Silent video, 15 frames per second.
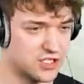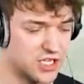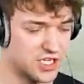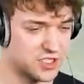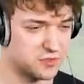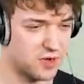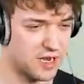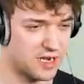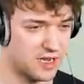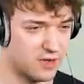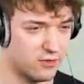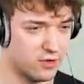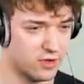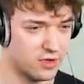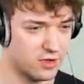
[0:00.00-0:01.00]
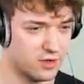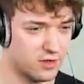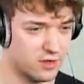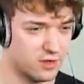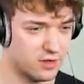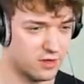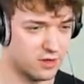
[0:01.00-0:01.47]
cheese right now? I'm
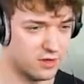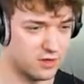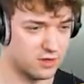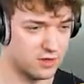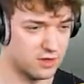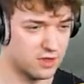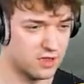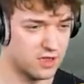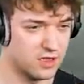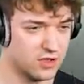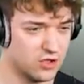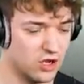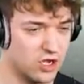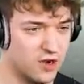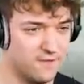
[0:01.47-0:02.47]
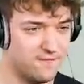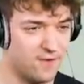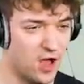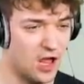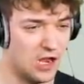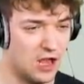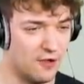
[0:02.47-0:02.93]
not trying to cheese. You're gonna
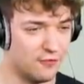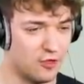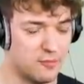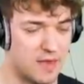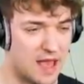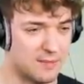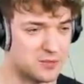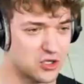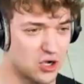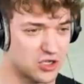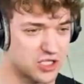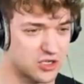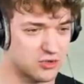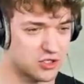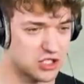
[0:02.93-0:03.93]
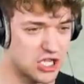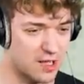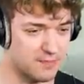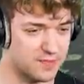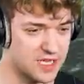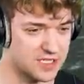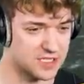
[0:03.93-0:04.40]
fall off the map, Josh. Can you
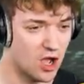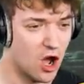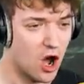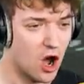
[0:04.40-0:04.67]
stop oh. this?